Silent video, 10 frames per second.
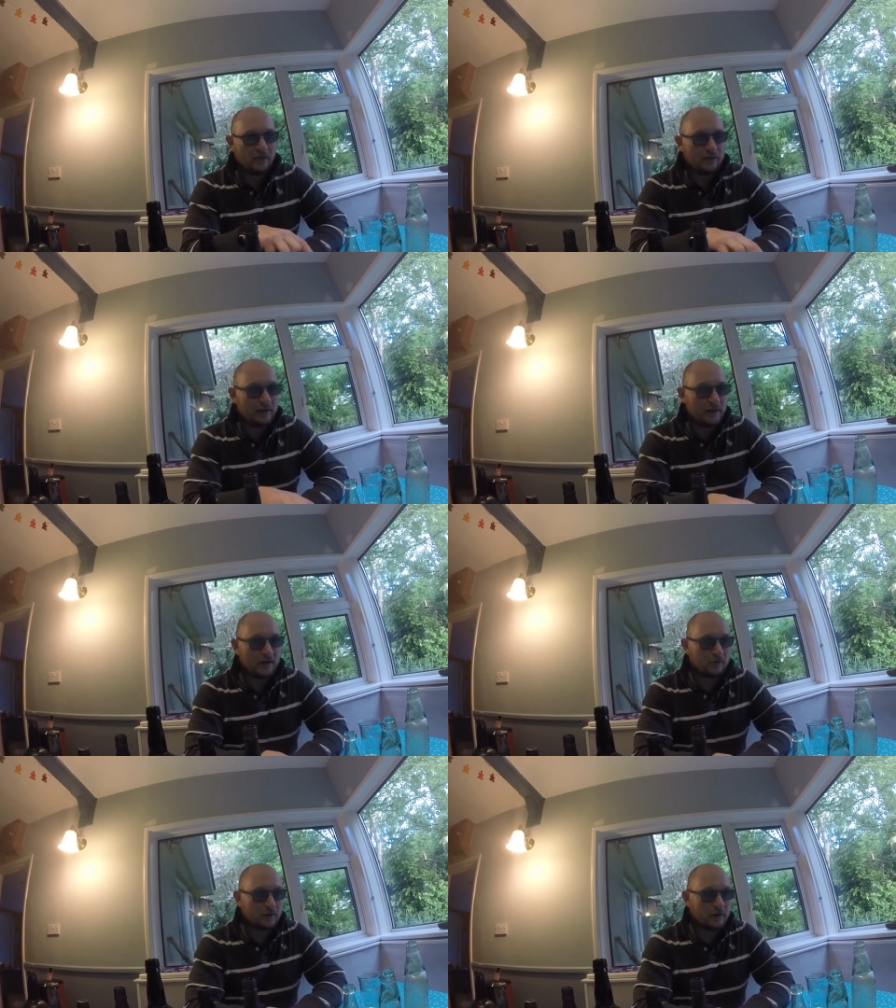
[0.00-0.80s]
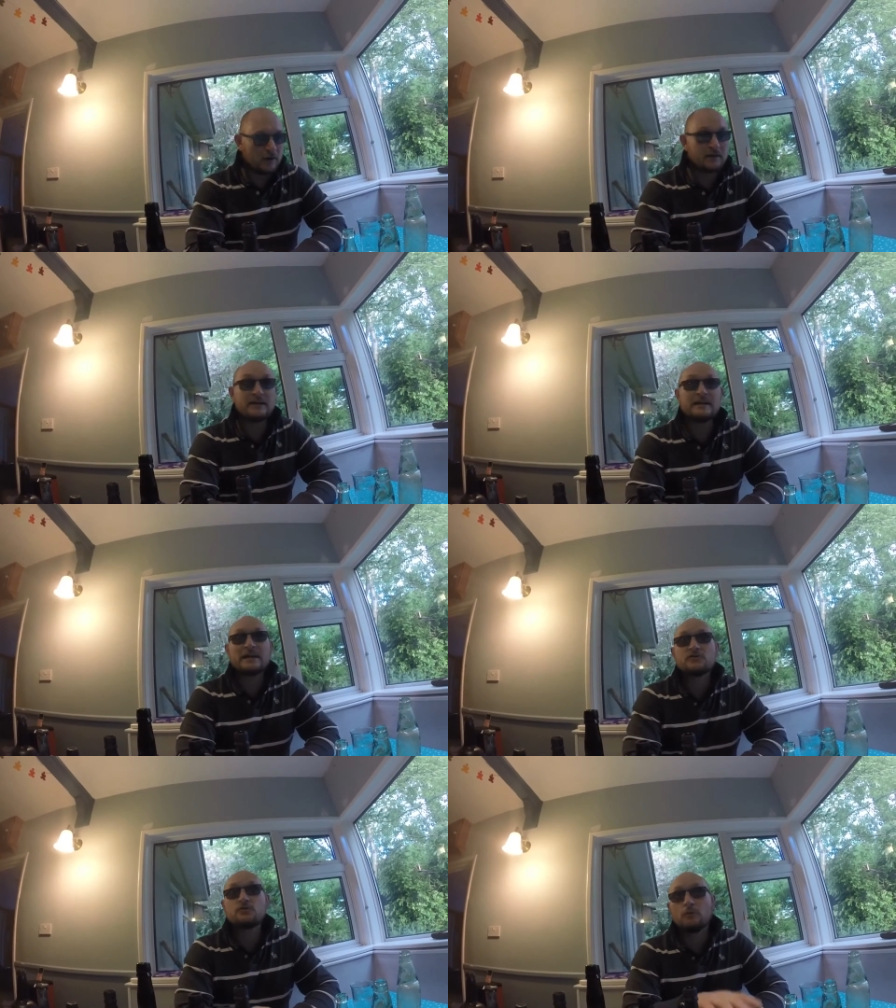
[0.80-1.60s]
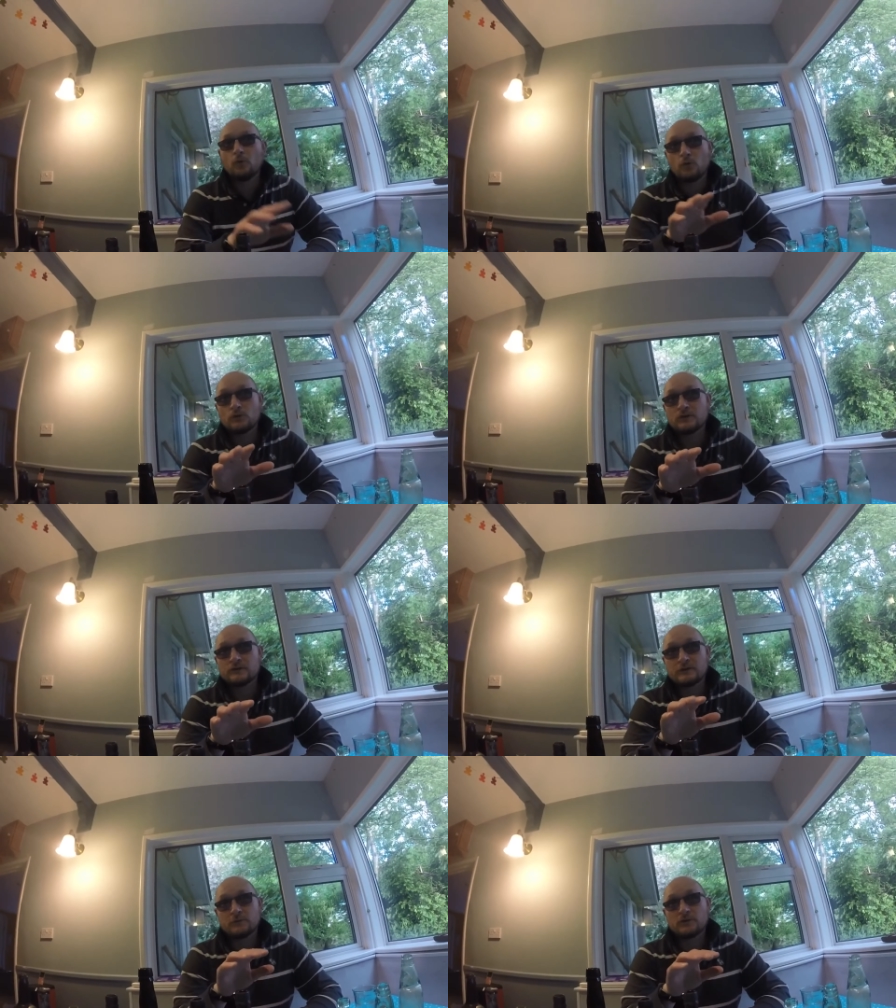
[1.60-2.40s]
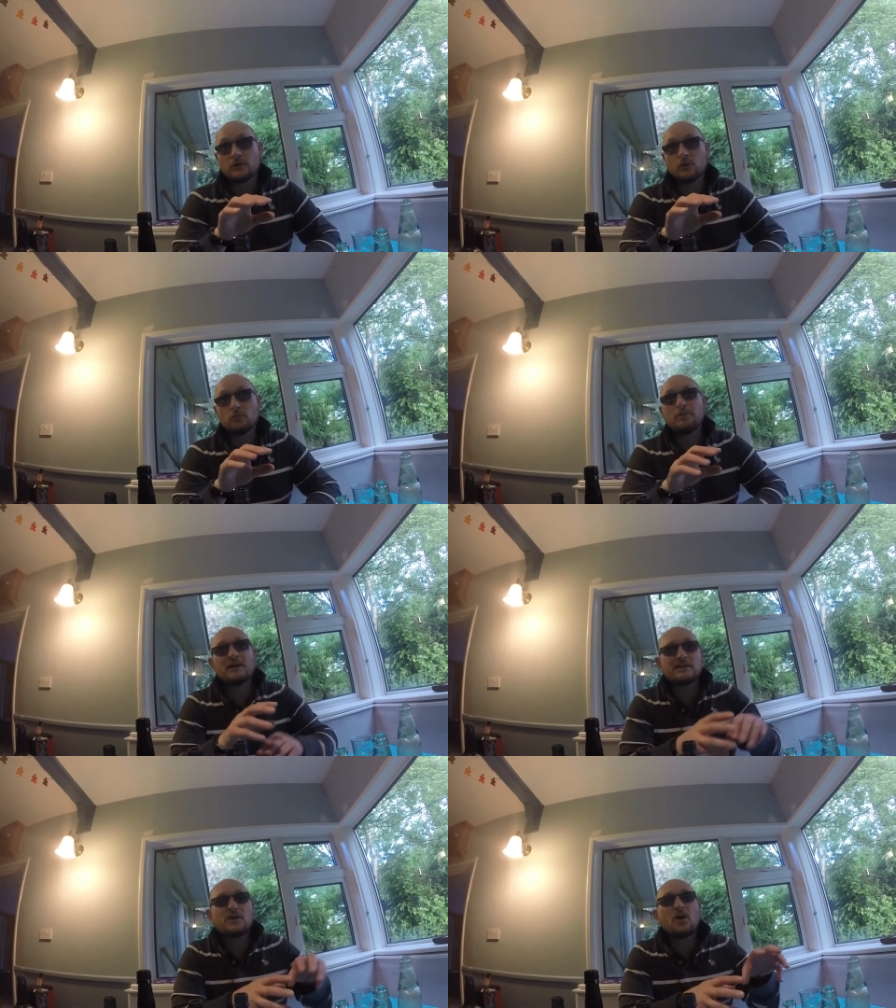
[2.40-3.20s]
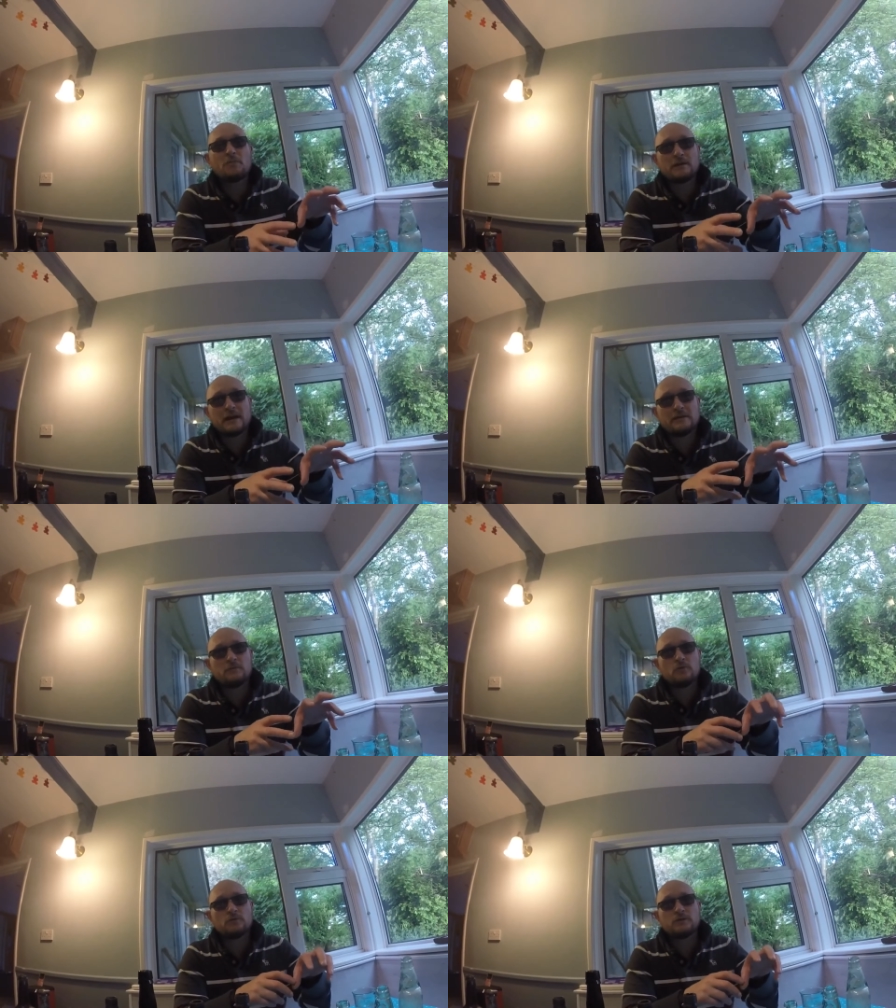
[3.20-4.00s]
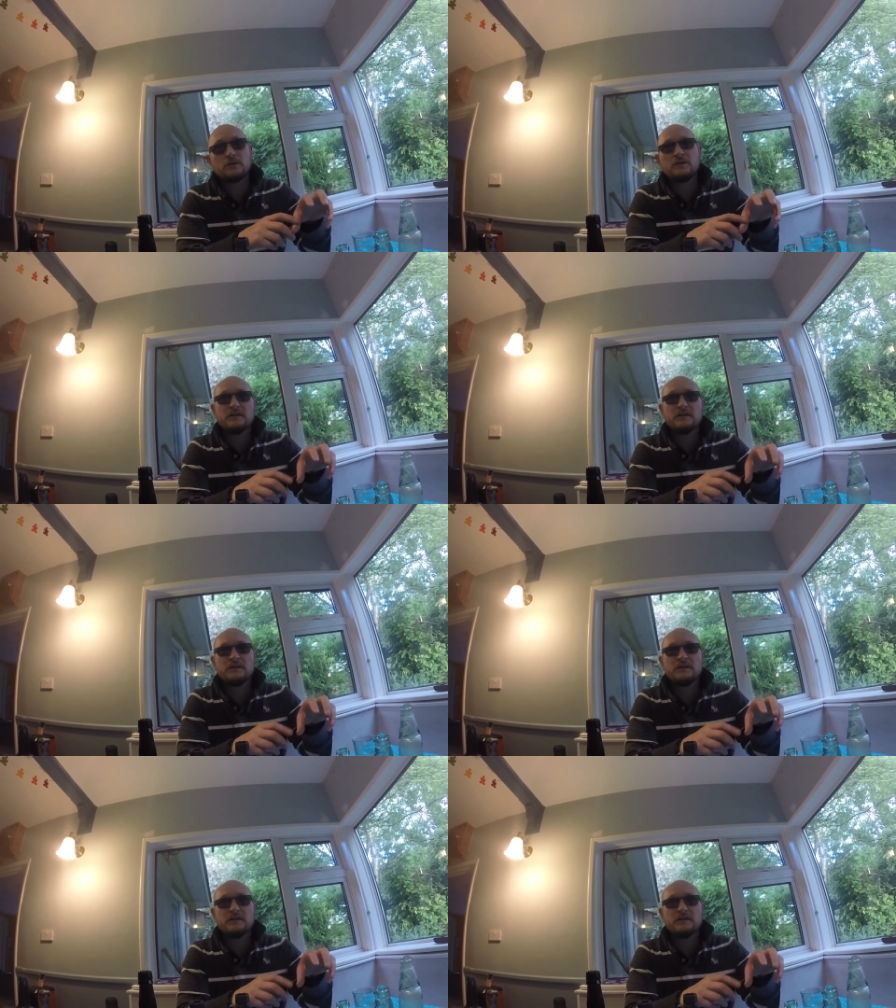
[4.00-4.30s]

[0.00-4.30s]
their natural waters, it was called, but it's carbonated water,